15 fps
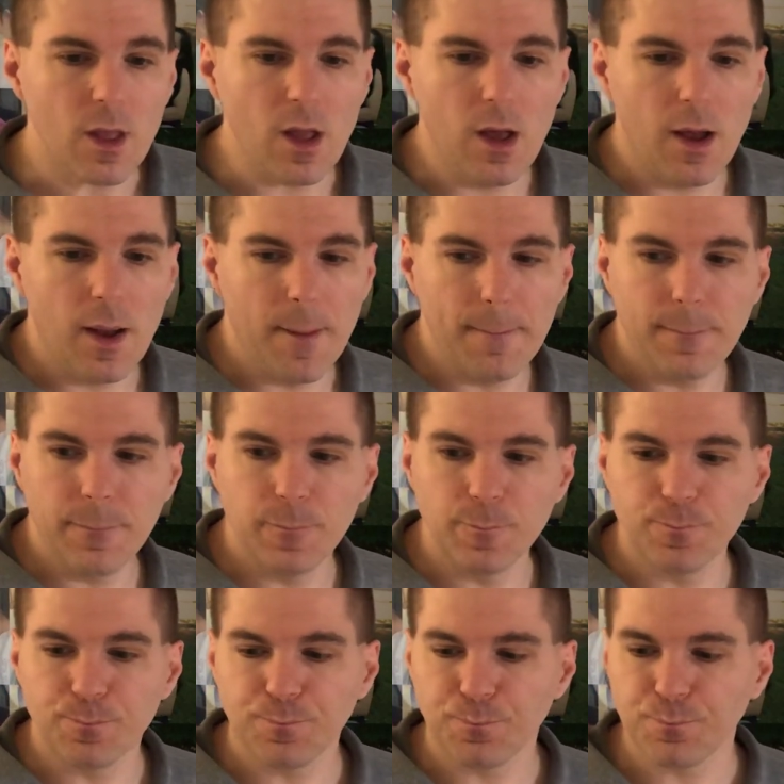
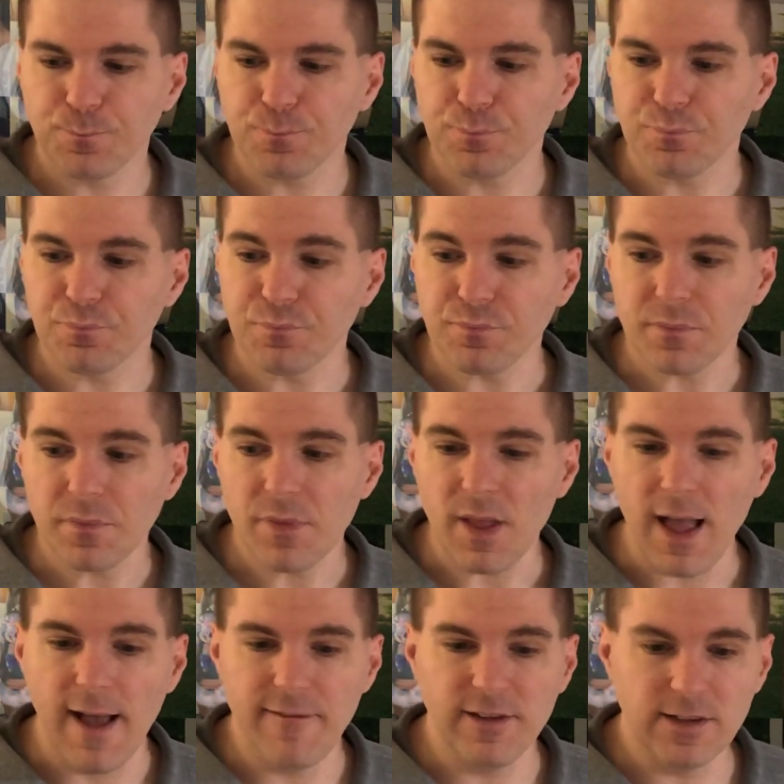
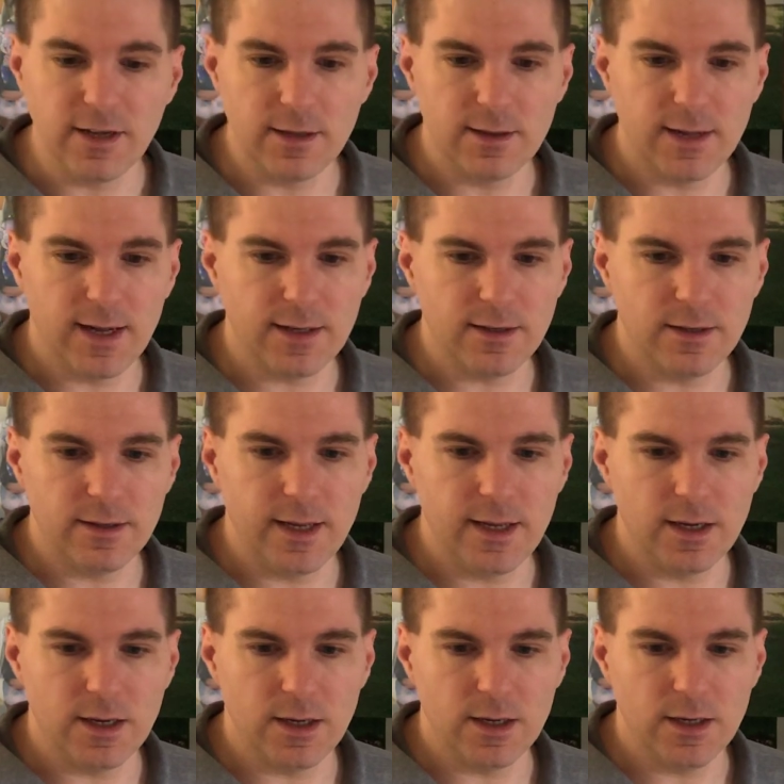Having said that, they